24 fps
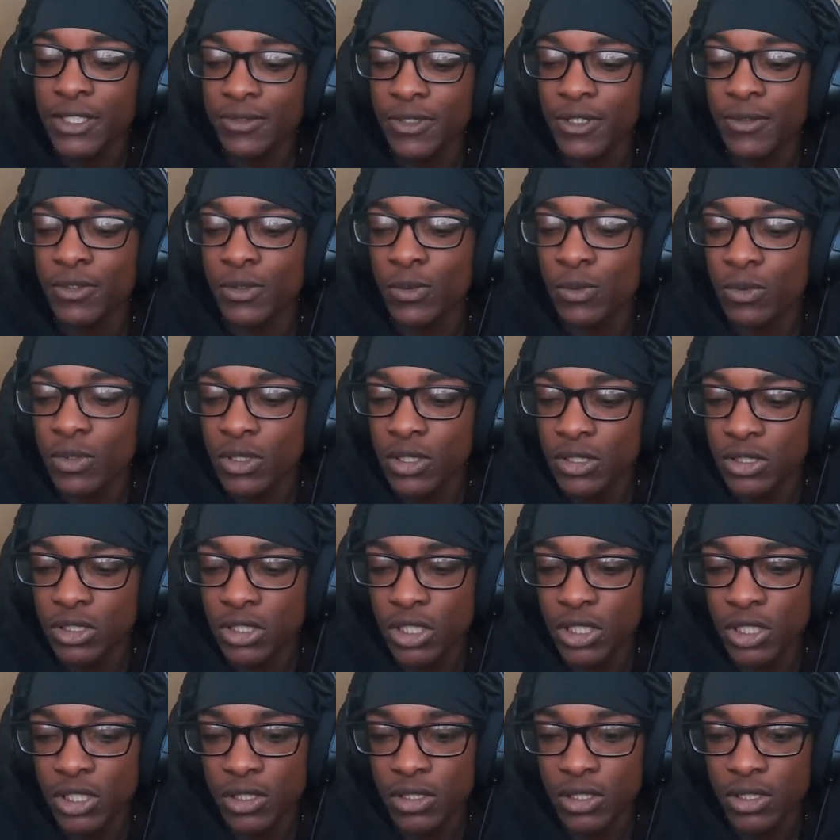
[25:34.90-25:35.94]
favorite was
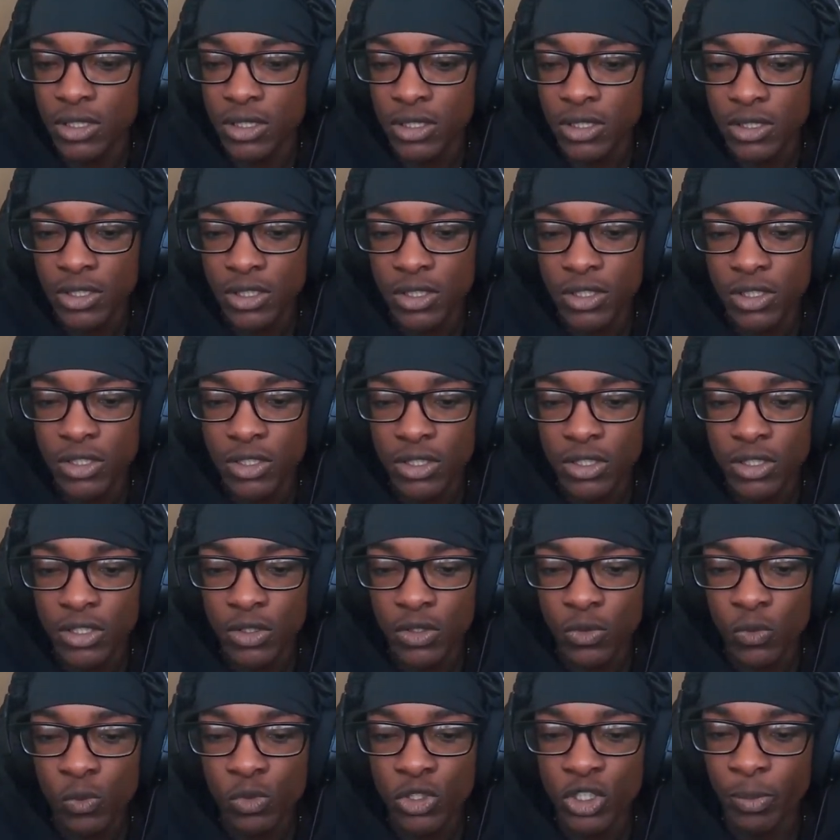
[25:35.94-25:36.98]
uh
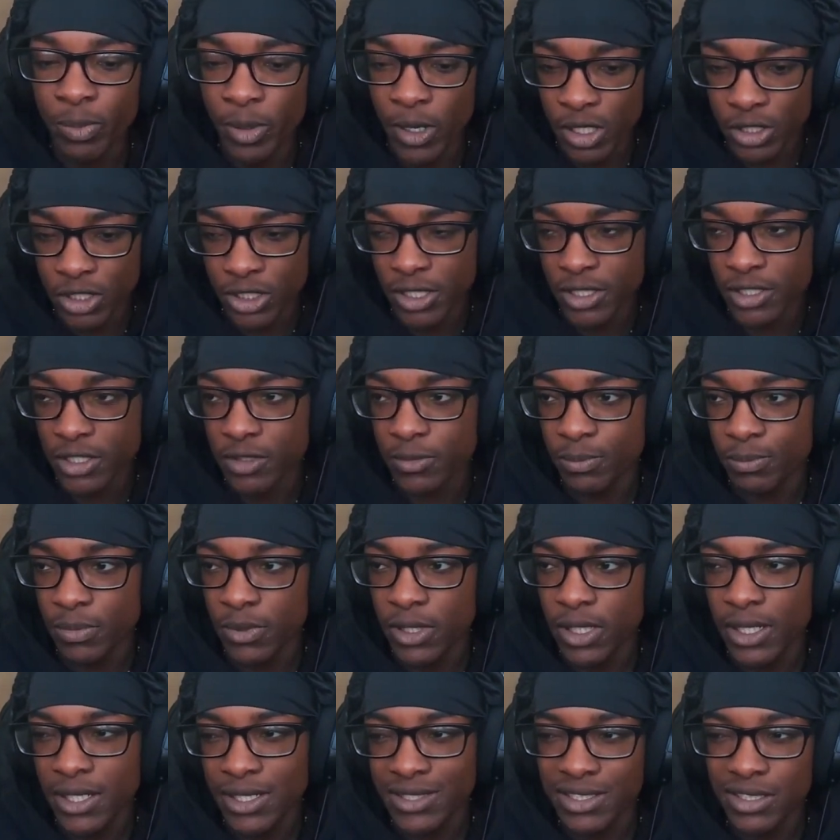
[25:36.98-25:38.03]
was Bird Chest. But
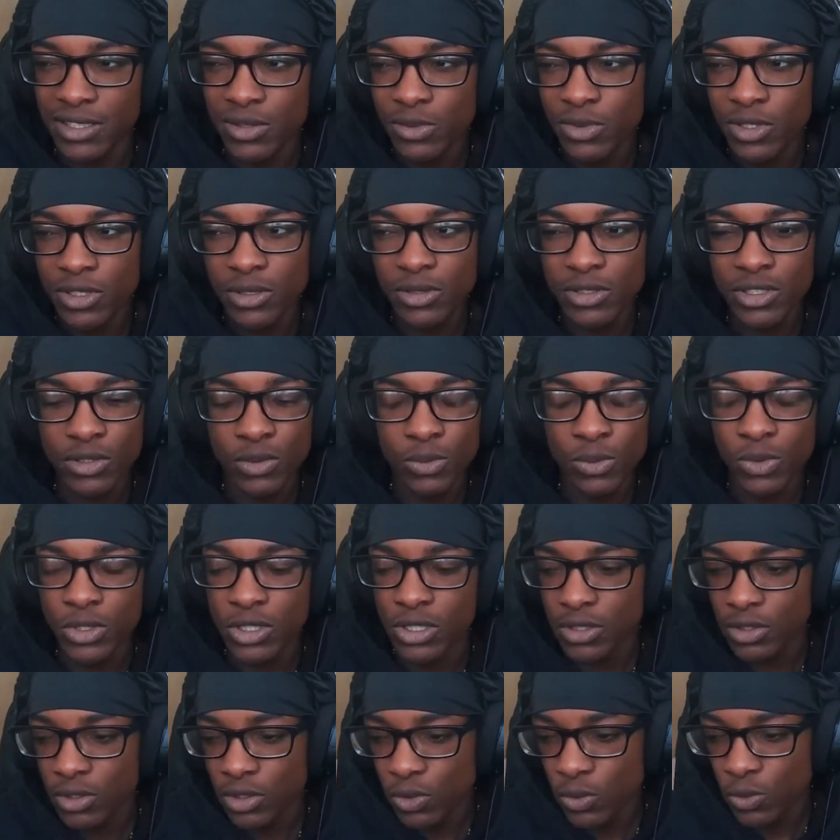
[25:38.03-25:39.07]
like I said, it, was, it was still was
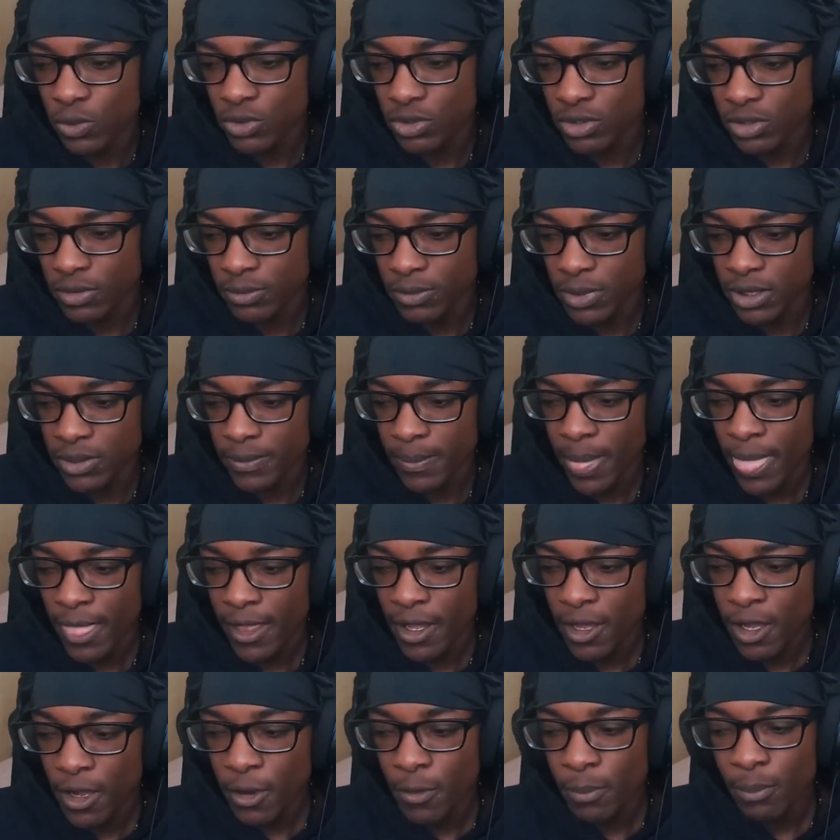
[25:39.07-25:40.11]
a cool song. Man.
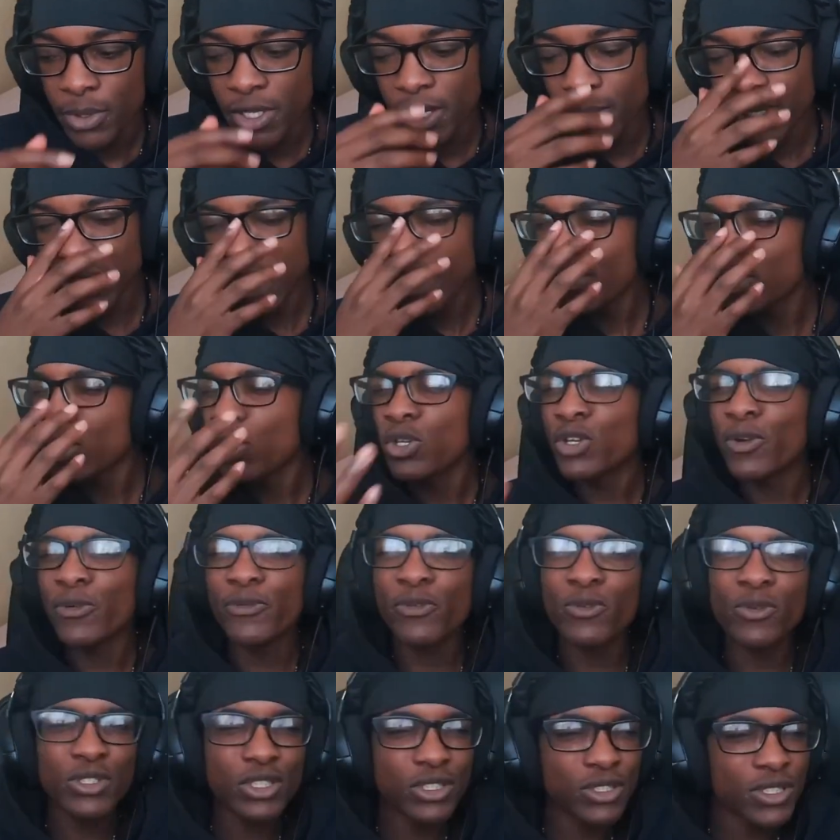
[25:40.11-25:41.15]
But yeah, man, let me know your
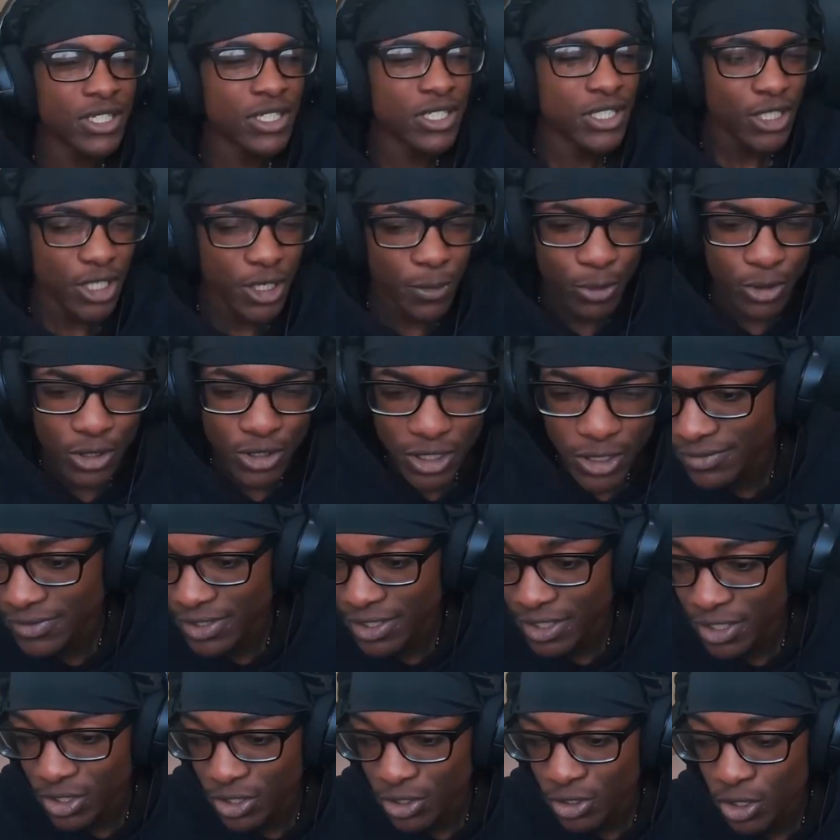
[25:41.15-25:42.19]
thoughts on this uh, project.
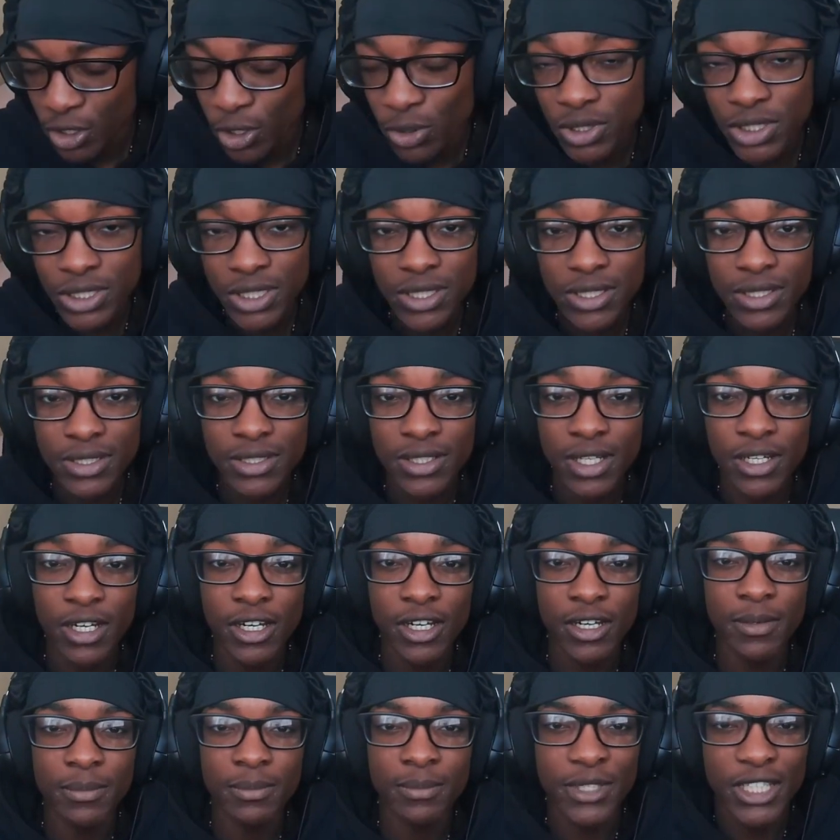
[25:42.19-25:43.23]
Cochise,
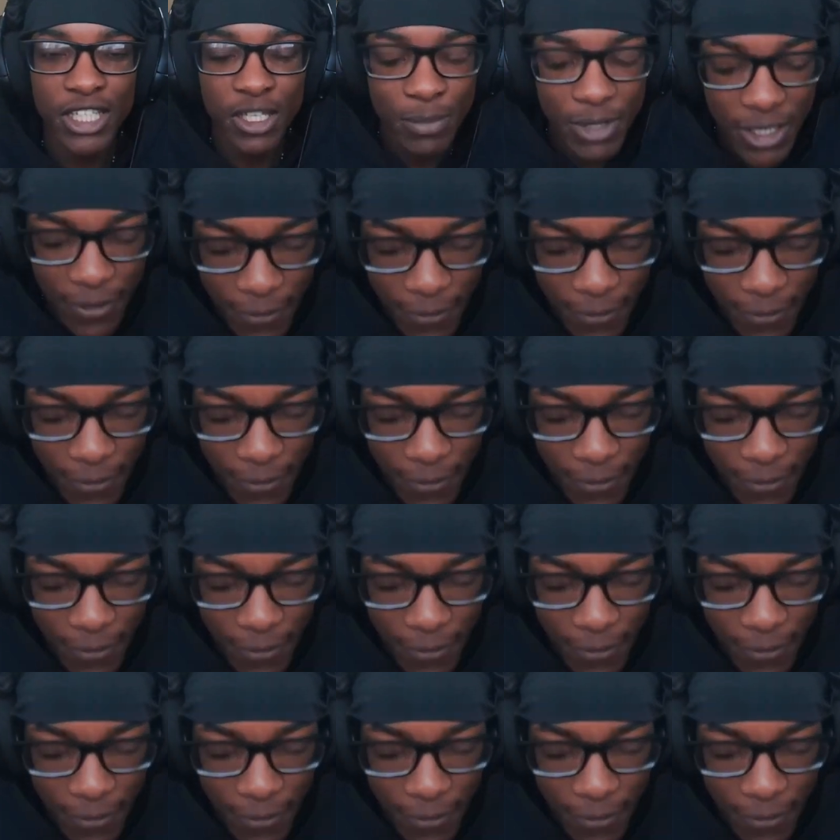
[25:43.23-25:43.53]
um, give me